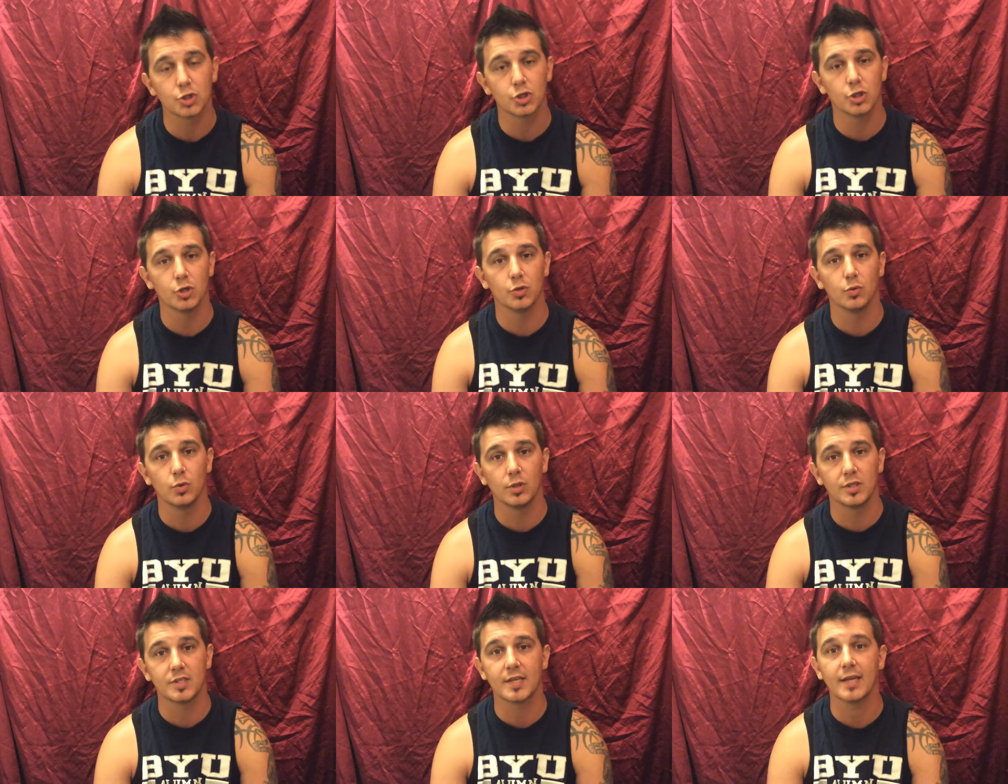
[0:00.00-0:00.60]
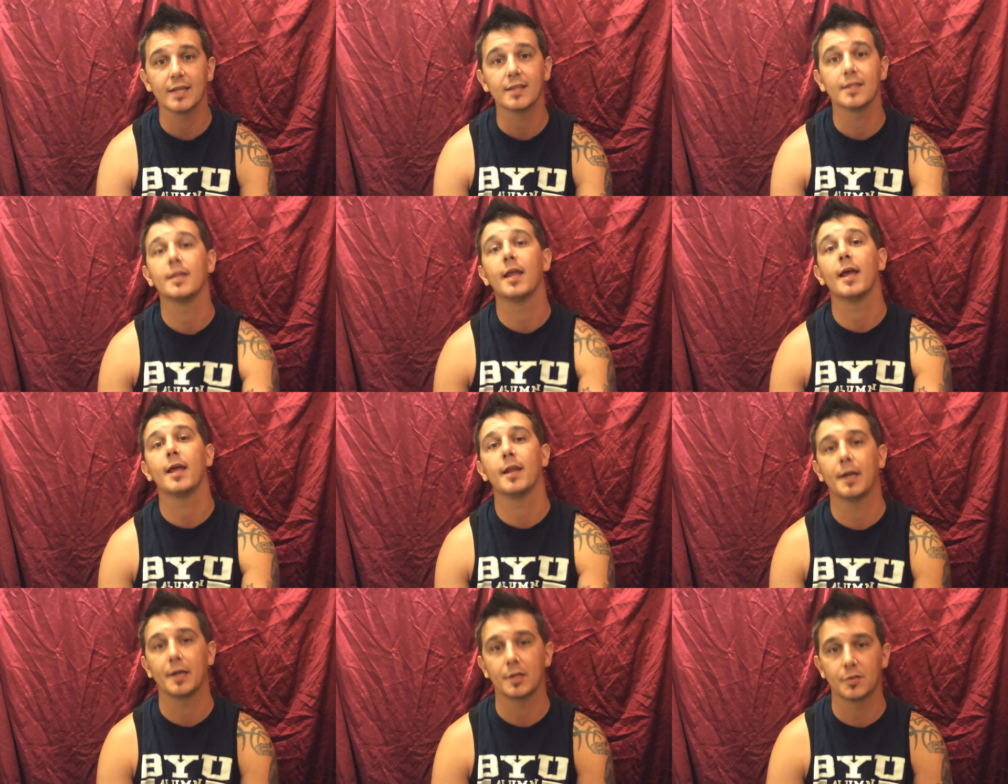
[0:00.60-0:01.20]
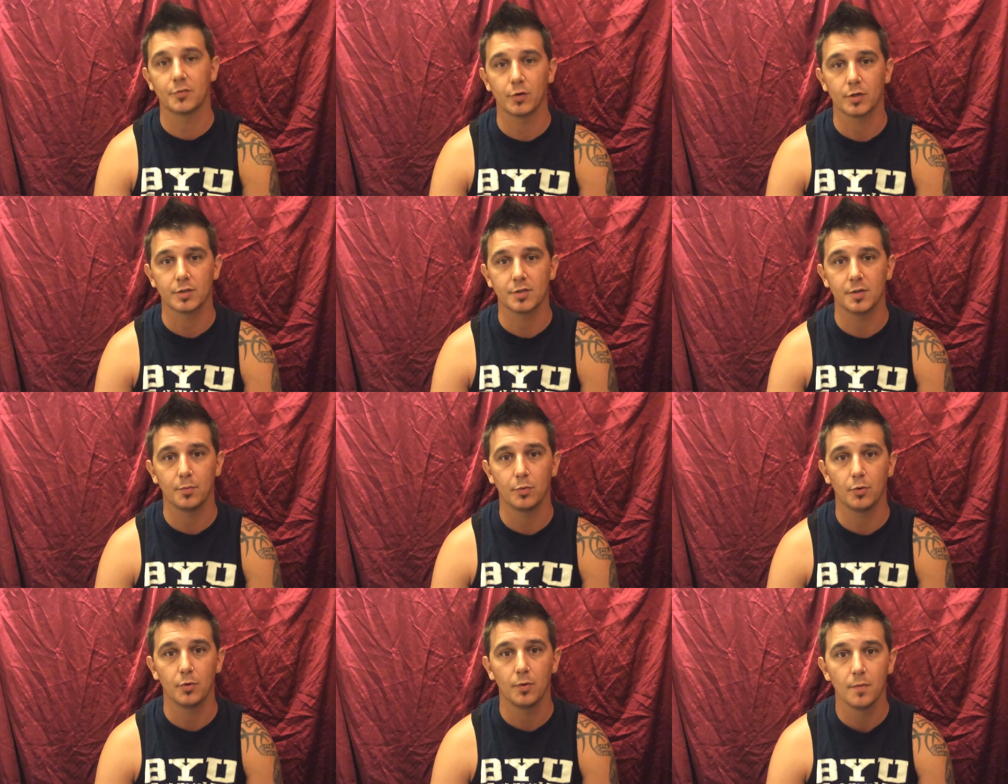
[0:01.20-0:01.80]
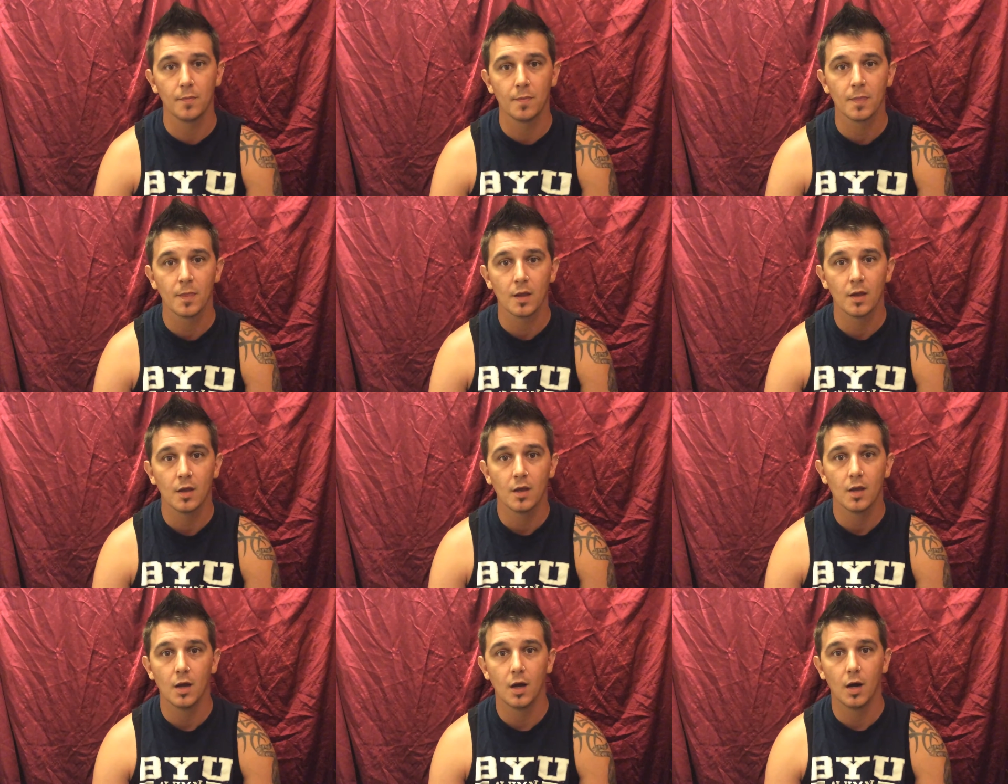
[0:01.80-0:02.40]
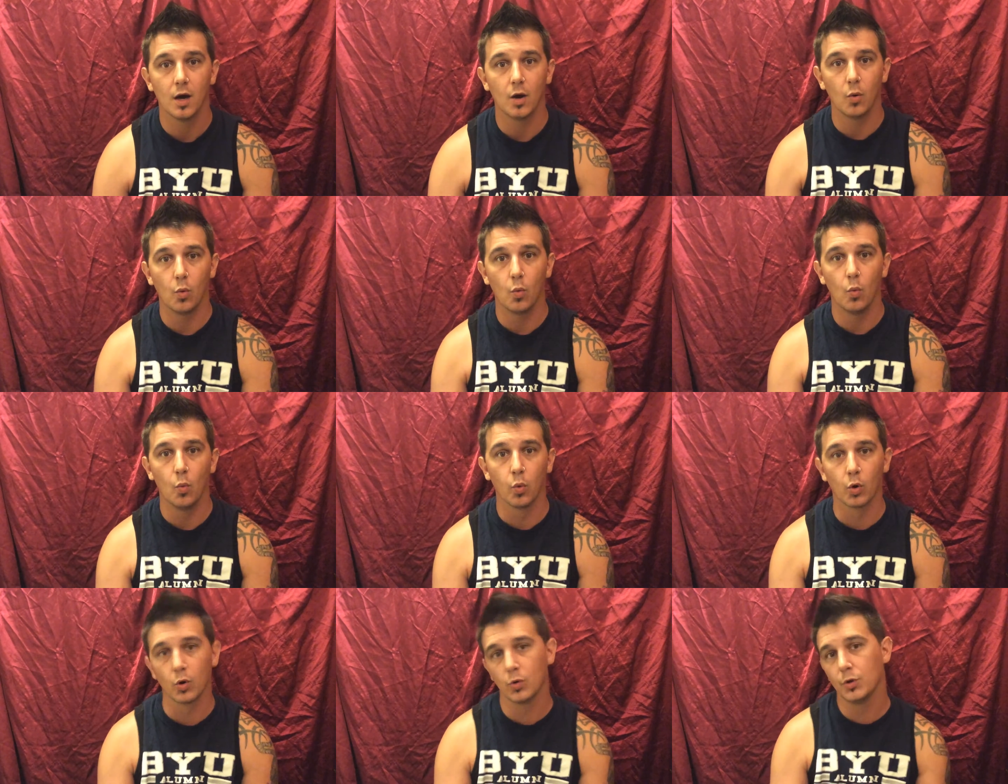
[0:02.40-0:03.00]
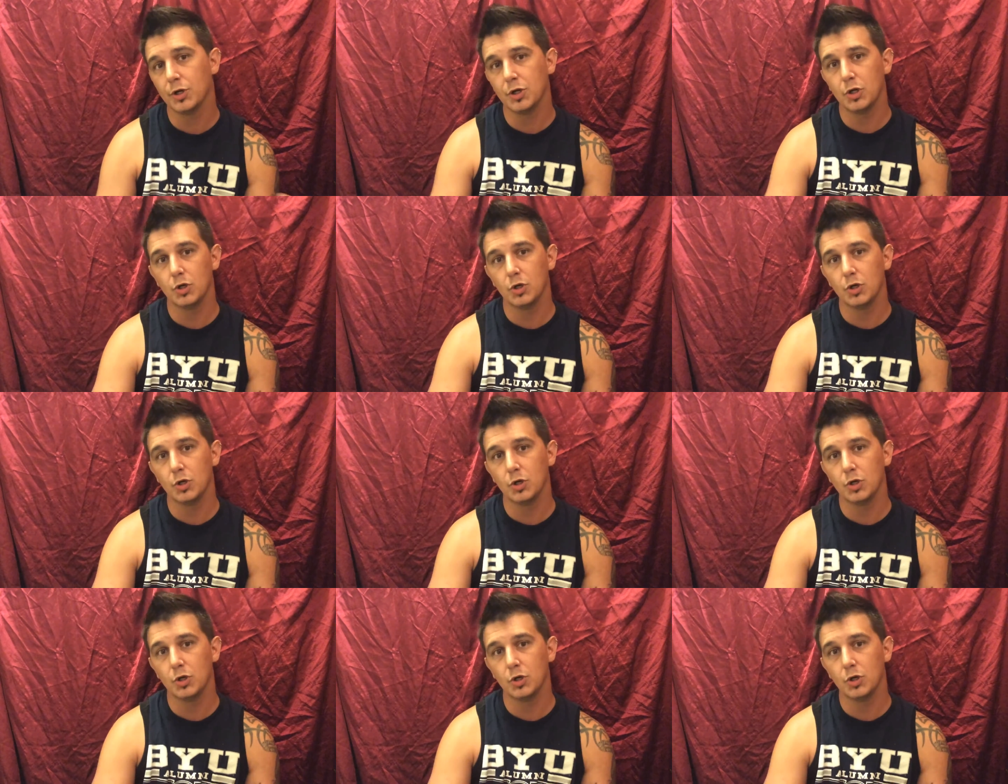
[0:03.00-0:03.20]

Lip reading: So let's take the Dane axe, for example. We're going